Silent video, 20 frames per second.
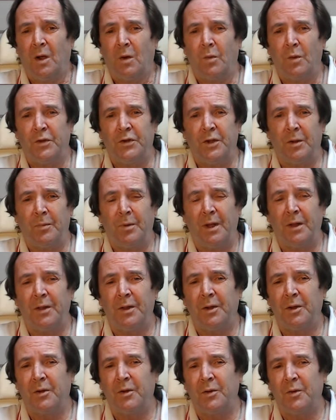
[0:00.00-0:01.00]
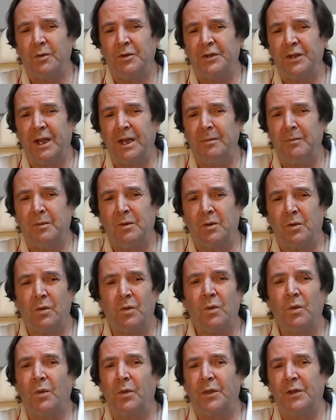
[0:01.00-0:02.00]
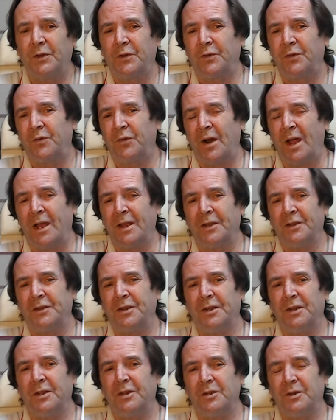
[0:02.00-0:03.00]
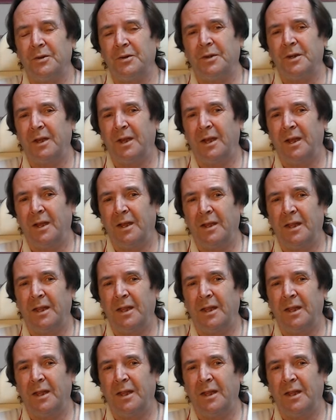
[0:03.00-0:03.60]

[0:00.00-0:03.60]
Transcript: which is about the same growth as France and the UK.